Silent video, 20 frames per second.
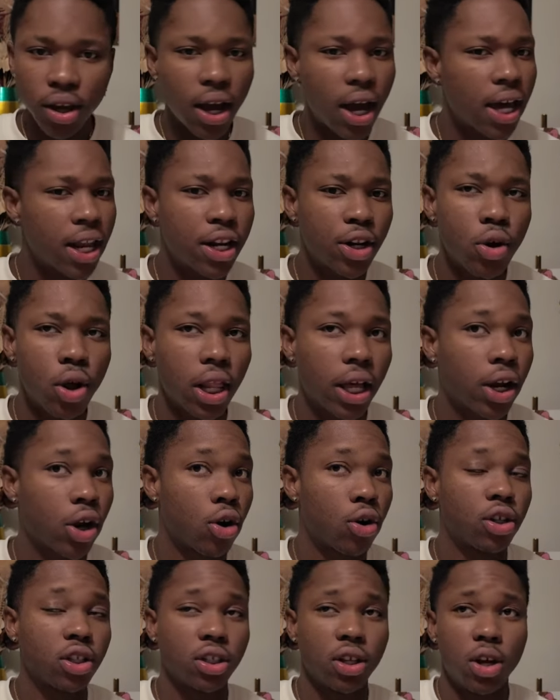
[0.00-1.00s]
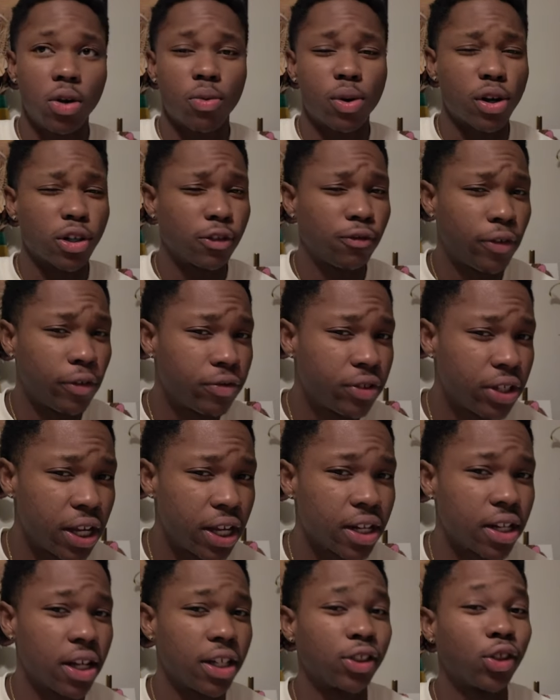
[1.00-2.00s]
I didn't know I liked girls. When I was
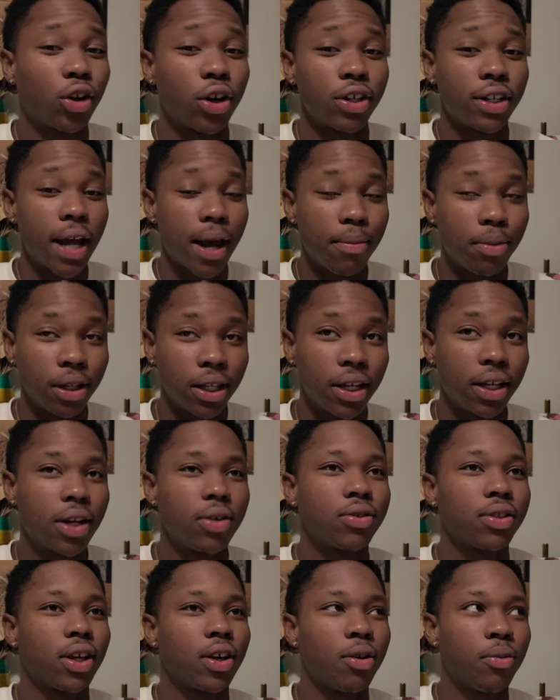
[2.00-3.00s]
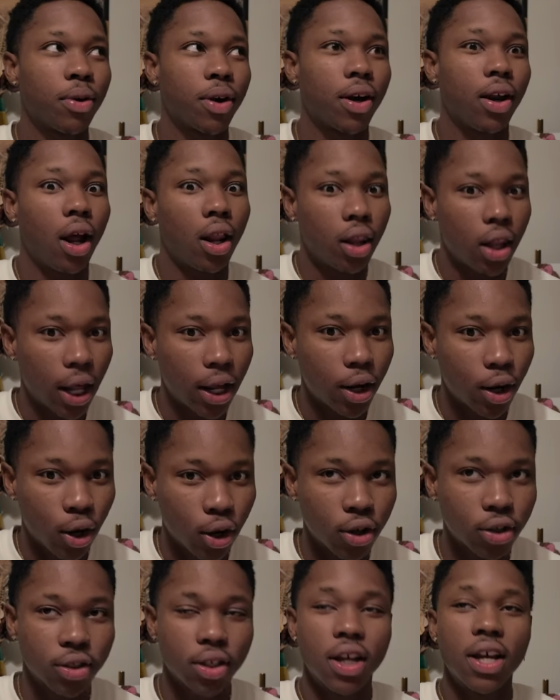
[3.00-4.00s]
15, I started dabbling. I was like, oh my God, I like
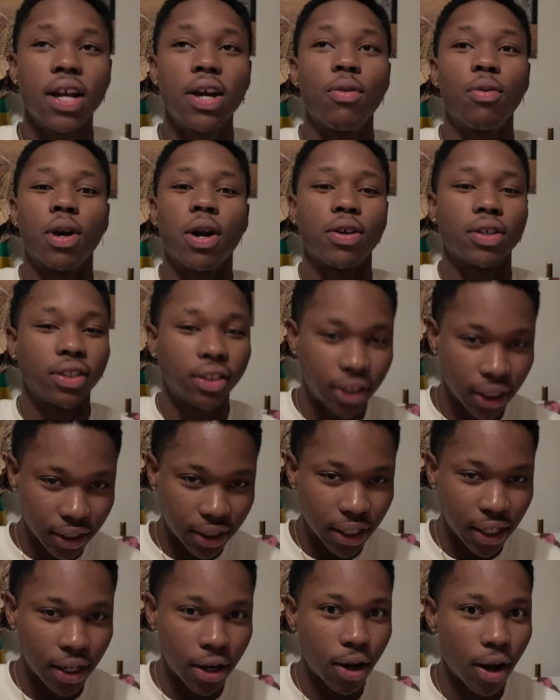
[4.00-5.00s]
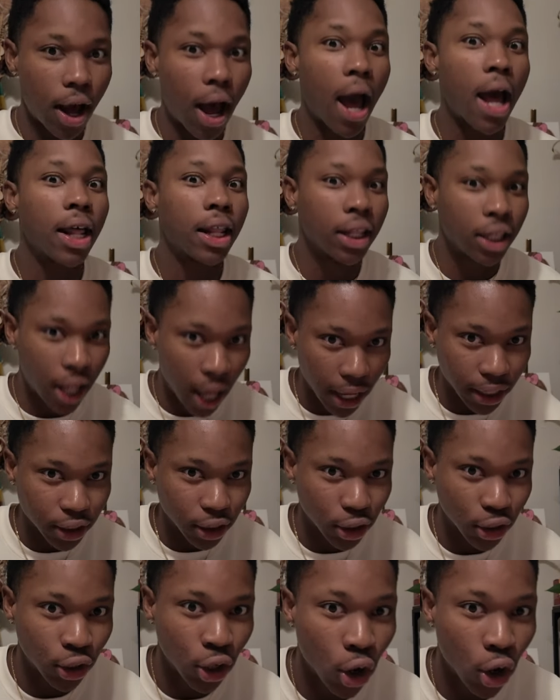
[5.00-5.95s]
girls. When I was 16, I liked